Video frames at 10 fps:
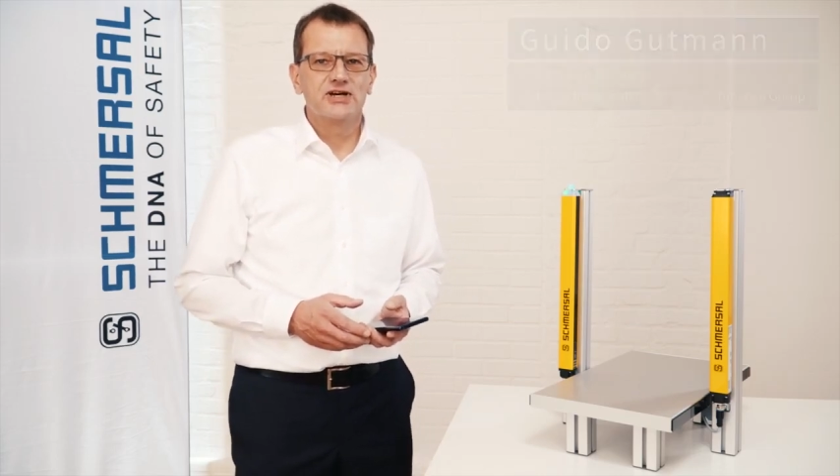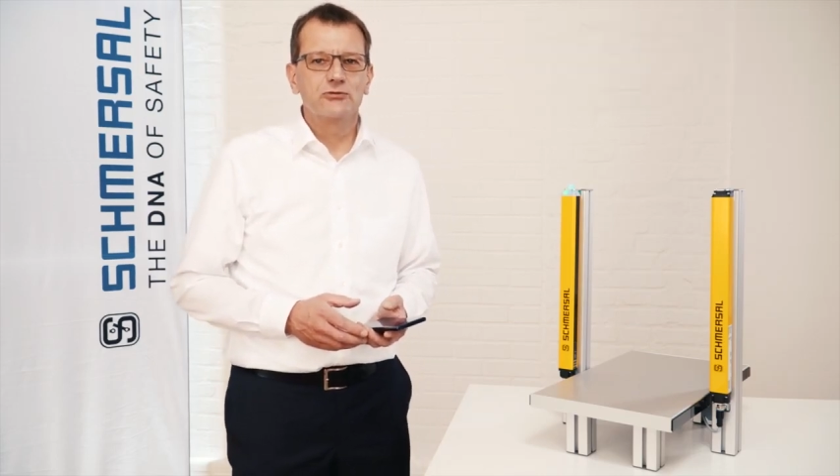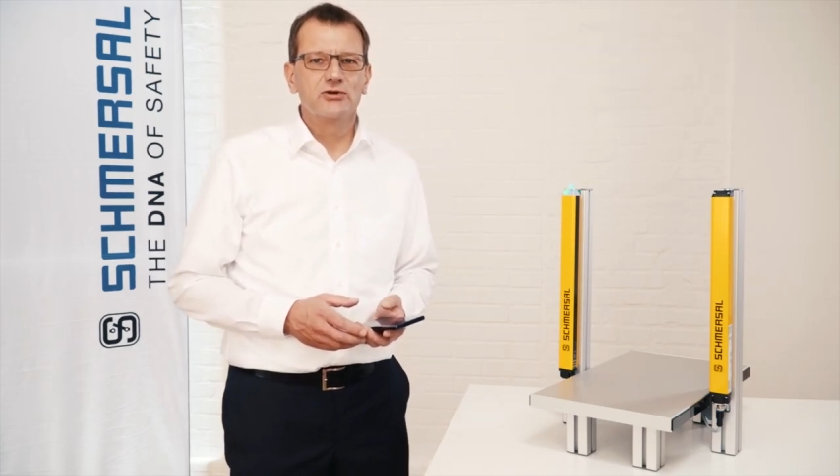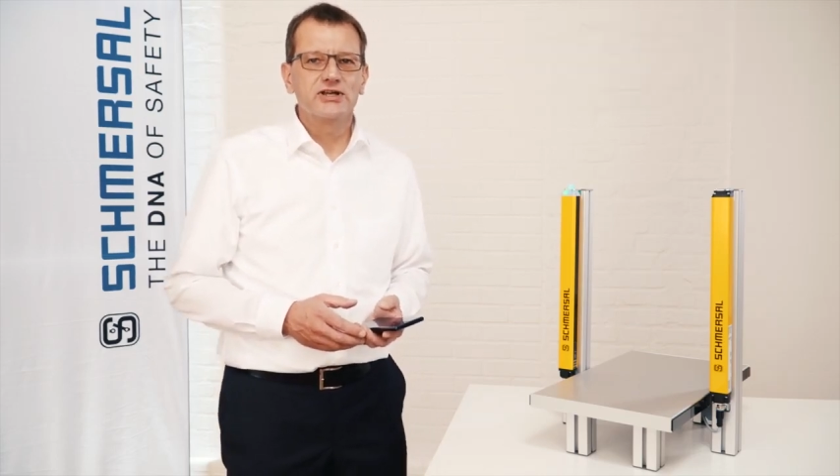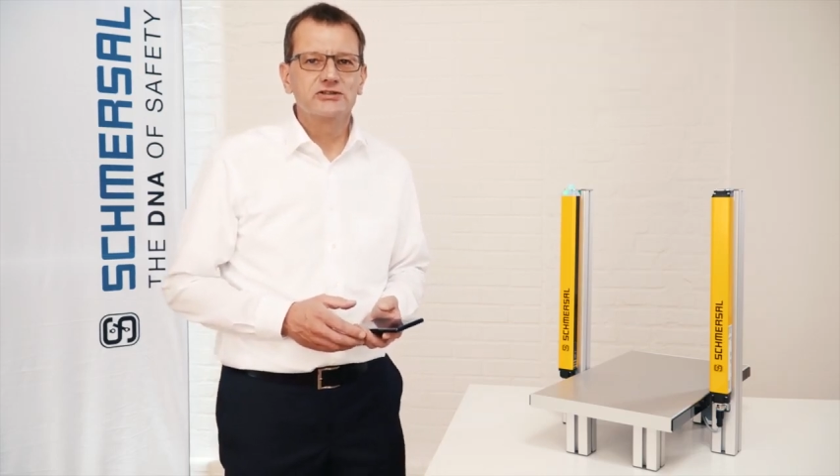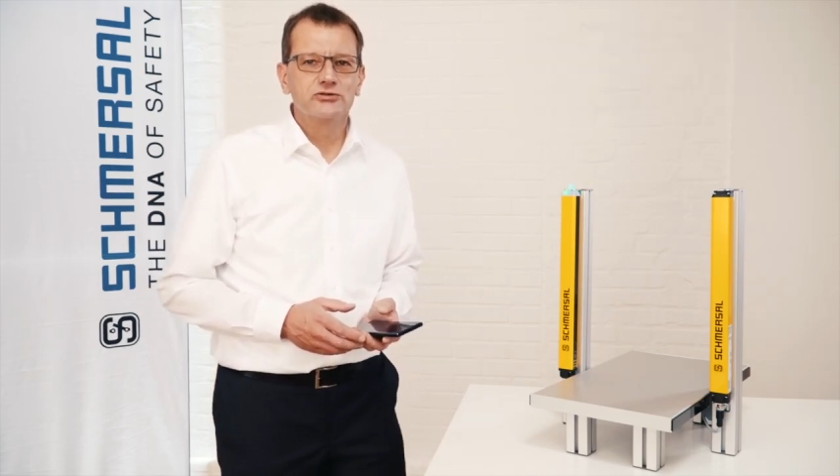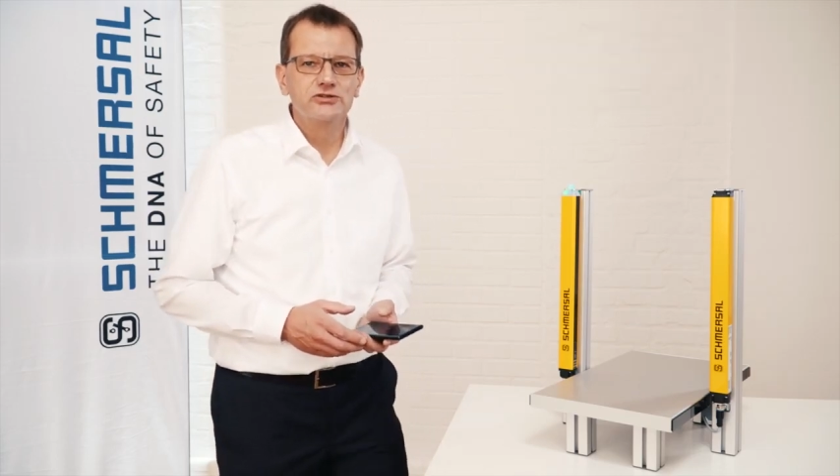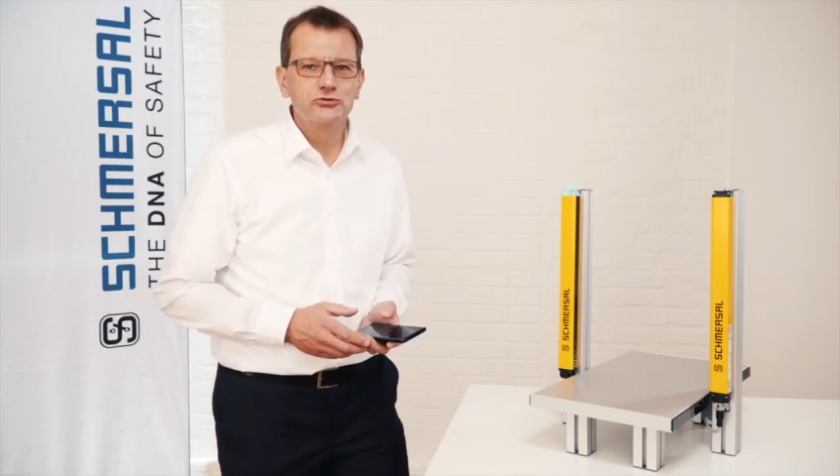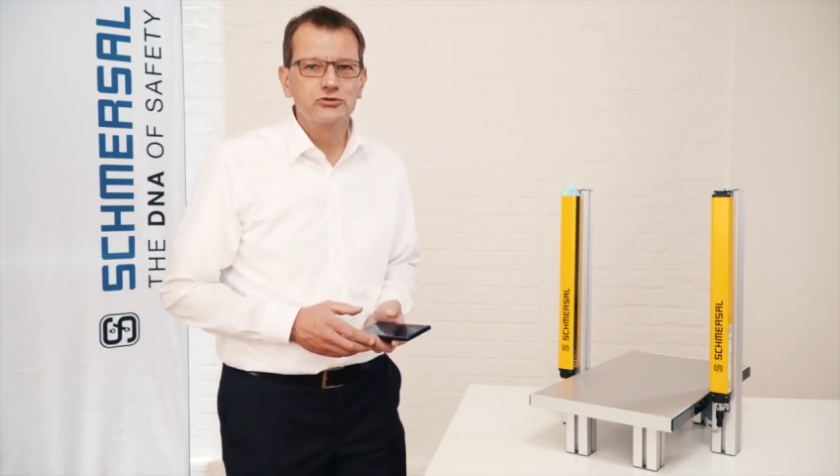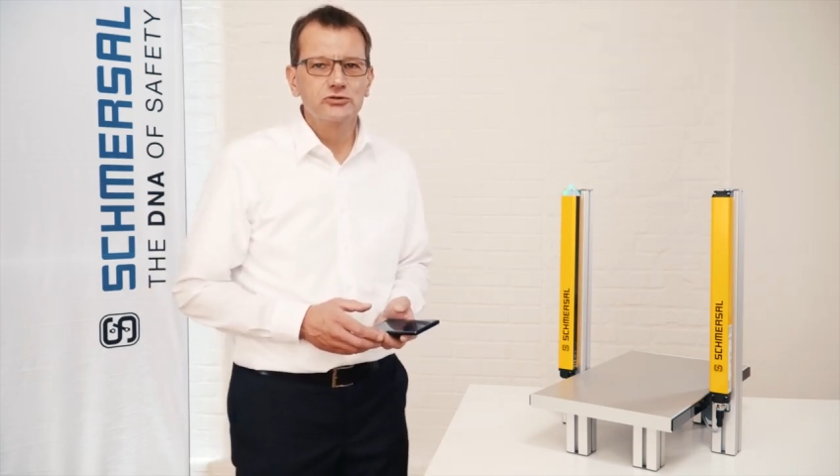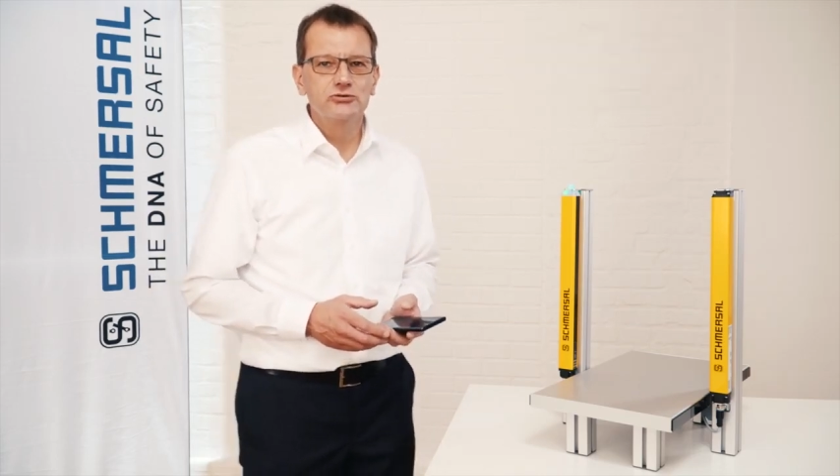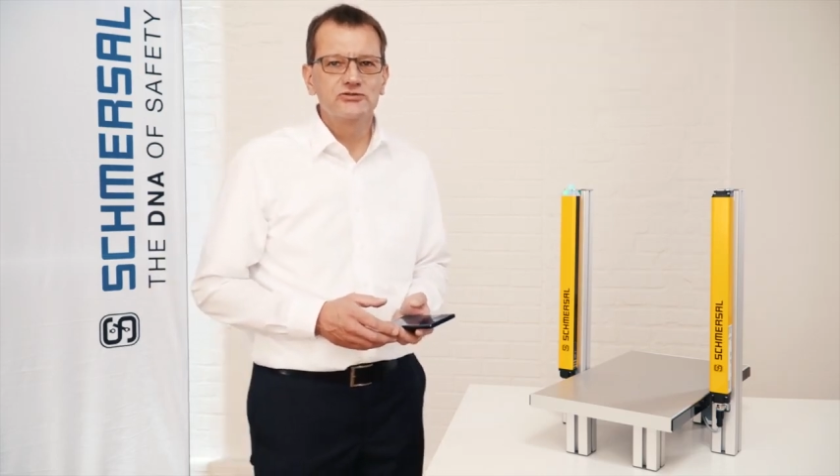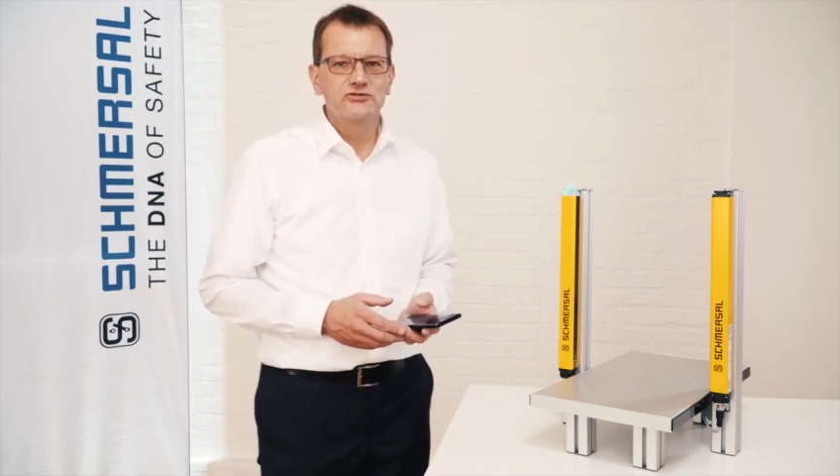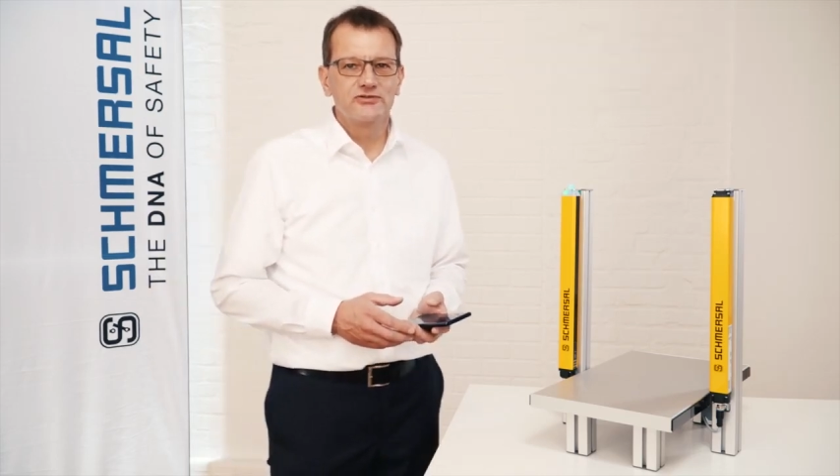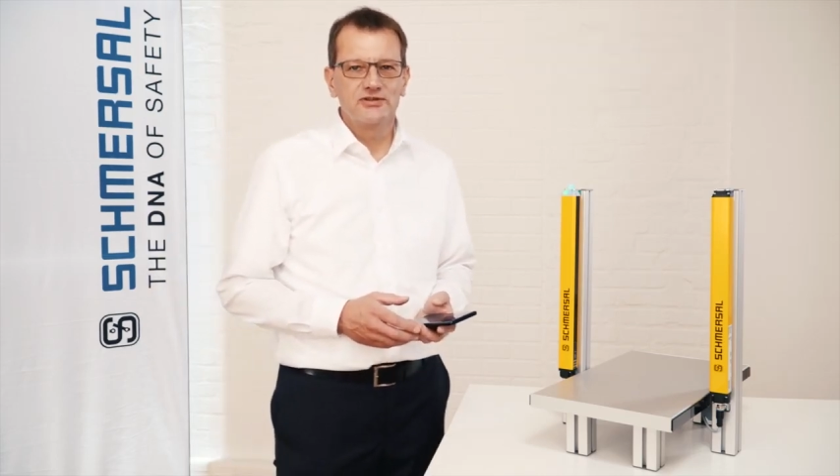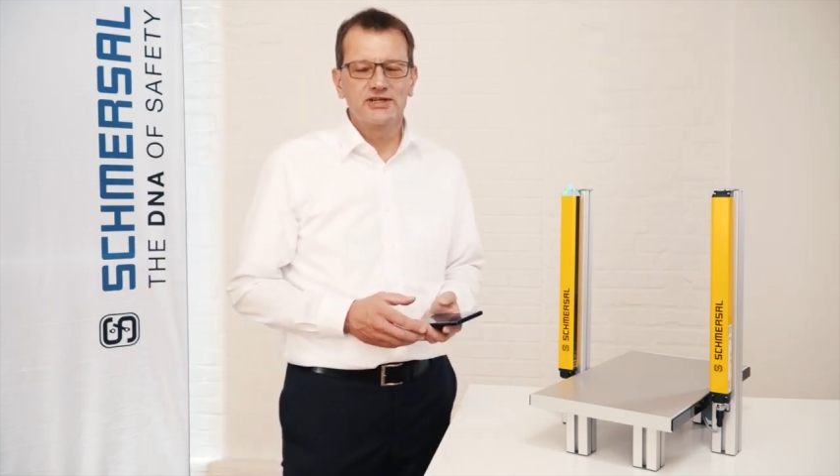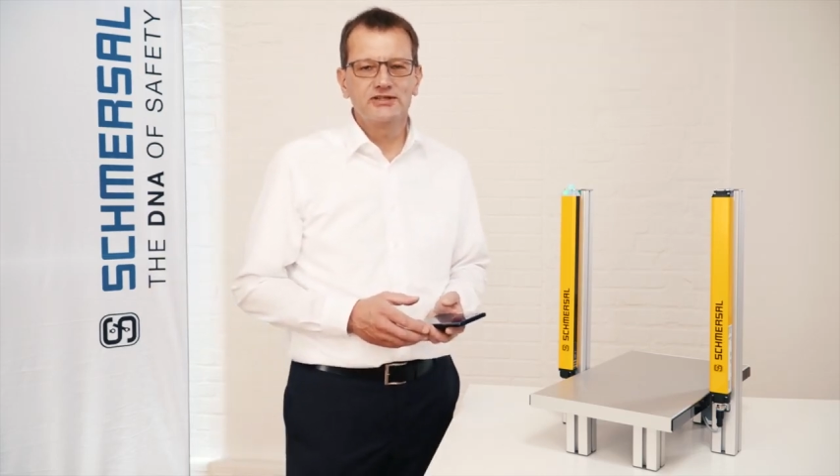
I would like to introduce the